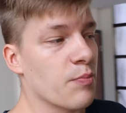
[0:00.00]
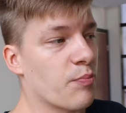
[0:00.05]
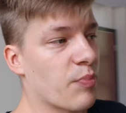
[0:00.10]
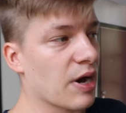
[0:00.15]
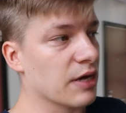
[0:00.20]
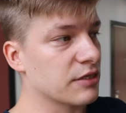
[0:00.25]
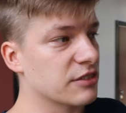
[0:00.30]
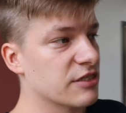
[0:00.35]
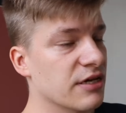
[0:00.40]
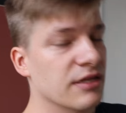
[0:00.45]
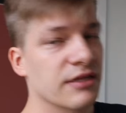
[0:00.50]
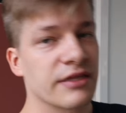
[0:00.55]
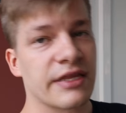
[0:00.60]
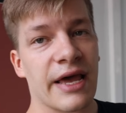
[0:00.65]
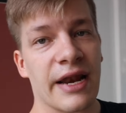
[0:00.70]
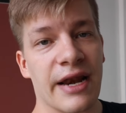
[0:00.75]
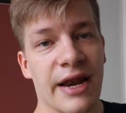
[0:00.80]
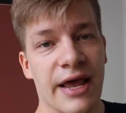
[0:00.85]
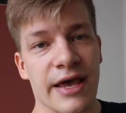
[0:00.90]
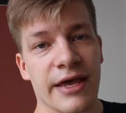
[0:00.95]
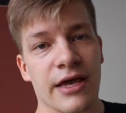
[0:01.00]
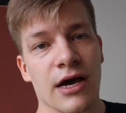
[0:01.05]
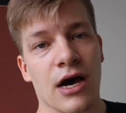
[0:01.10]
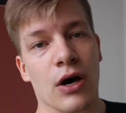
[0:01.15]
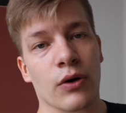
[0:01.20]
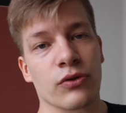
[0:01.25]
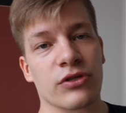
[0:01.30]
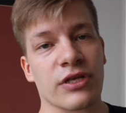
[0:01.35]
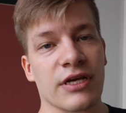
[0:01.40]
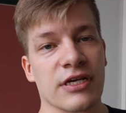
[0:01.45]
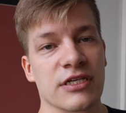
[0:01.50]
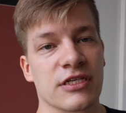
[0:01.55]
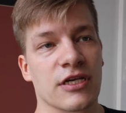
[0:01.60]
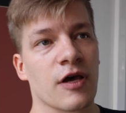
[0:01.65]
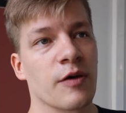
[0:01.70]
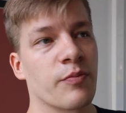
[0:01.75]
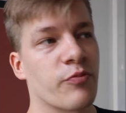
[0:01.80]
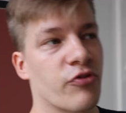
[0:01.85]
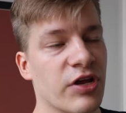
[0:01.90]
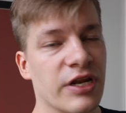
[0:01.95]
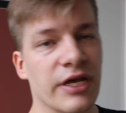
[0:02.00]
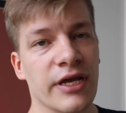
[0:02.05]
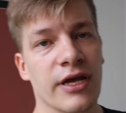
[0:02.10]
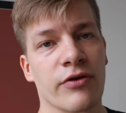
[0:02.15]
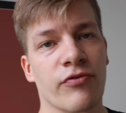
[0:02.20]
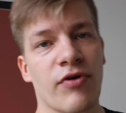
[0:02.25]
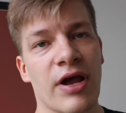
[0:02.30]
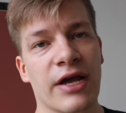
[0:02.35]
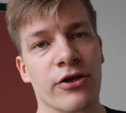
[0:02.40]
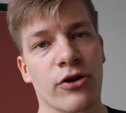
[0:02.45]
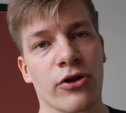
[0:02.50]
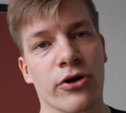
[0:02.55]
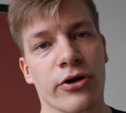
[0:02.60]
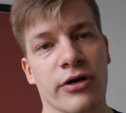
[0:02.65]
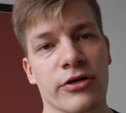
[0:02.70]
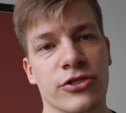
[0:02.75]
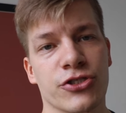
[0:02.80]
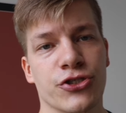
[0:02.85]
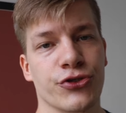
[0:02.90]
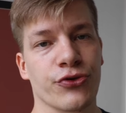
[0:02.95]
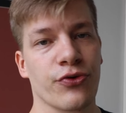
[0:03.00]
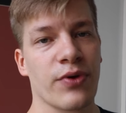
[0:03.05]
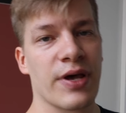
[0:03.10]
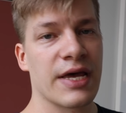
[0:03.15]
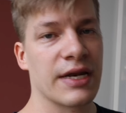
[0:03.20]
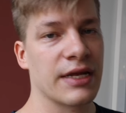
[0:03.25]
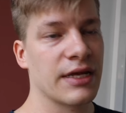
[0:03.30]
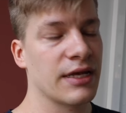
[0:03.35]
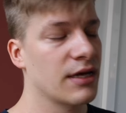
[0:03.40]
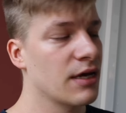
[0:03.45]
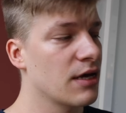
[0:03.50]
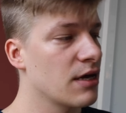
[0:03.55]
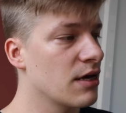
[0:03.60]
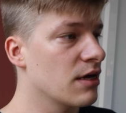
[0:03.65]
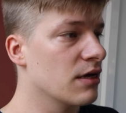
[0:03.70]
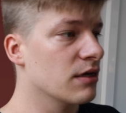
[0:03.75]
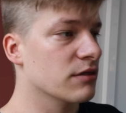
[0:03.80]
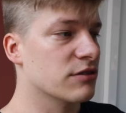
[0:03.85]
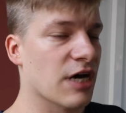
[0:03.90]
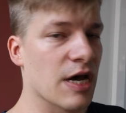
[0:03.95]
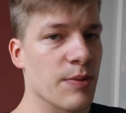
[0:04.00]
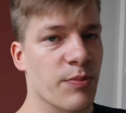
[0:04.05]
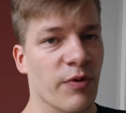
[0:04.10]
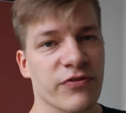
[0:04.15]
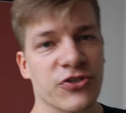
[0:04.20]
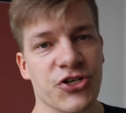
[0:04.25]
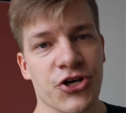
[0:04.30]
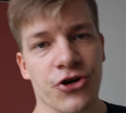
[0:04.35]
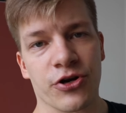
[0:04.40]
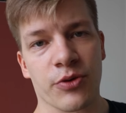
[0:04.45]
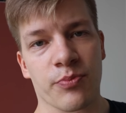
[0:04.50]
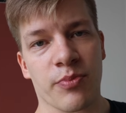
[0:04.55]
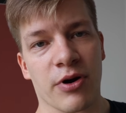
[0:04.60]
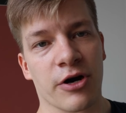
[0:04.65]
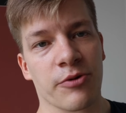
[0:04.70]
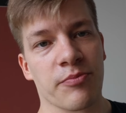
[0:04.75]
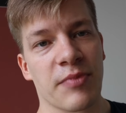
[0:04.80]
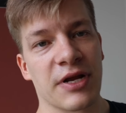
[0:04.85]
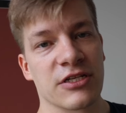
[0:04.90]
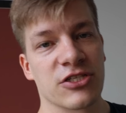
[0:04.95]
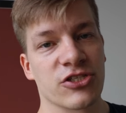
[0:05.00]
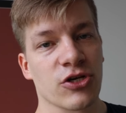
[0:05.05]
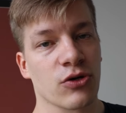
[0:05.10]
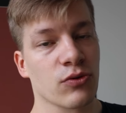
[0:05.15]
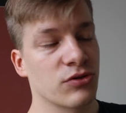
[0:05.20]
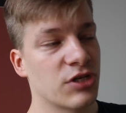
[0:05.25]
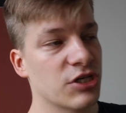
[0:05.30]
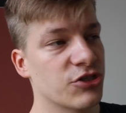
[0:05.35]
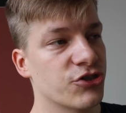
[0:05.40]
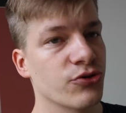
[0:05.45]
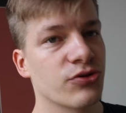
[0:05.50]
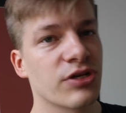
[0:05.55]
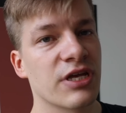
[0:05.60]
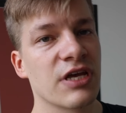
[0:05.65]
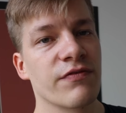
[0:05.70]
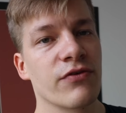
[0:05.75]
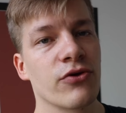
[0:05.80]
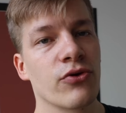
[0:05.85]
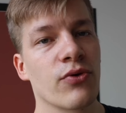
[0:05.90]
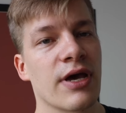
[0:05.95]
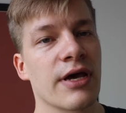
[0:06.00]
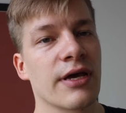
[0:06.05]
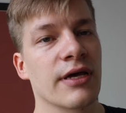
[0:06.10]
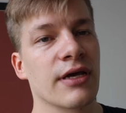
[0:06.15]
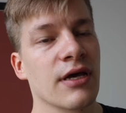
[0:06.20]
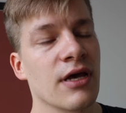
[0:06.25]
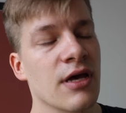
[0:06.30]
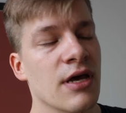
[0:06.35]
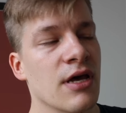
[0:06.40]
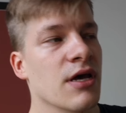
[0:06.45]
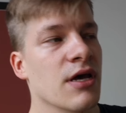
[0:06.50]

but the layout is pretty regular to any type of shared apartment, so this should give you a